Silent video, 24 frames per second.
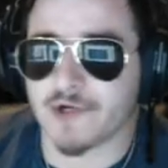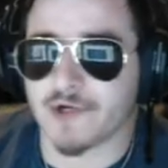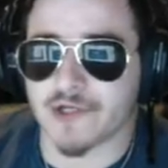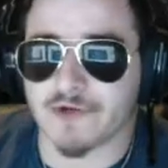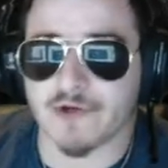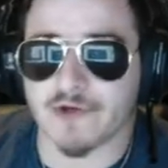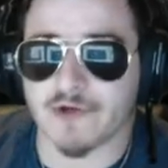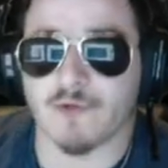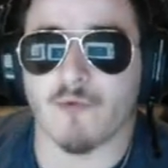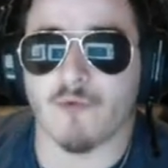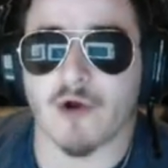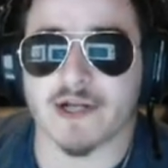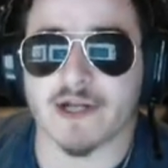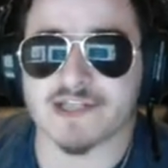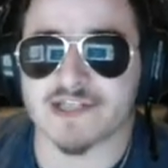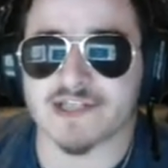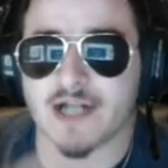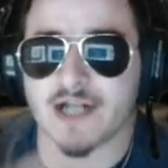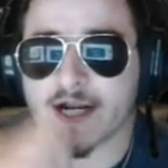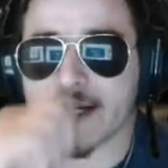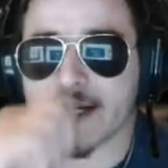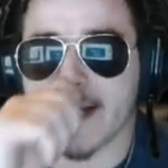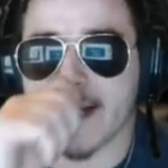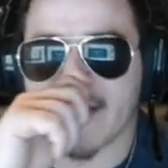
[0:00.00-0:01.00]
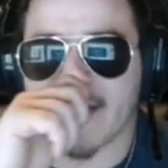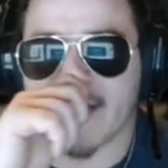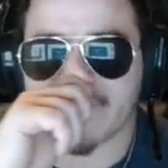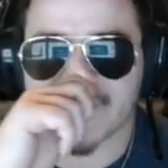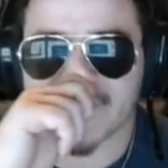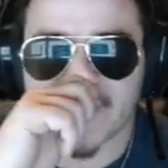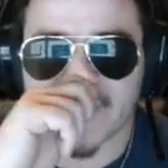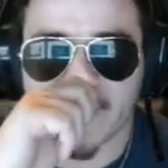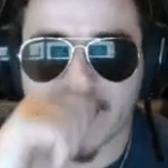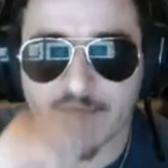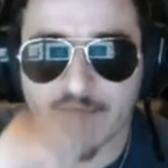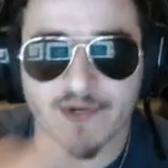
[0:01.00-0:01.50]
Unit 1 is not enough.
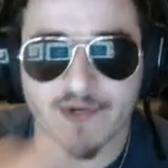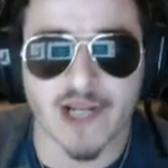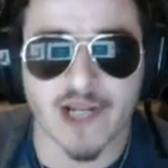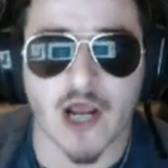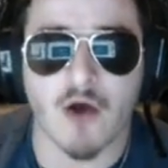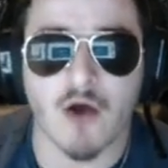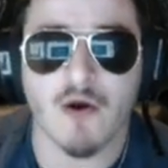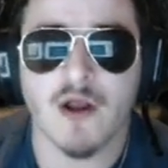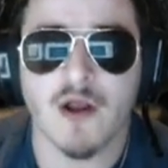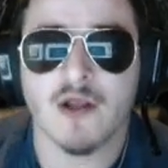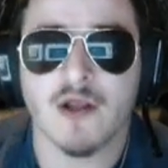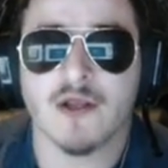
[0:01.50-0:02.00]
So here we go.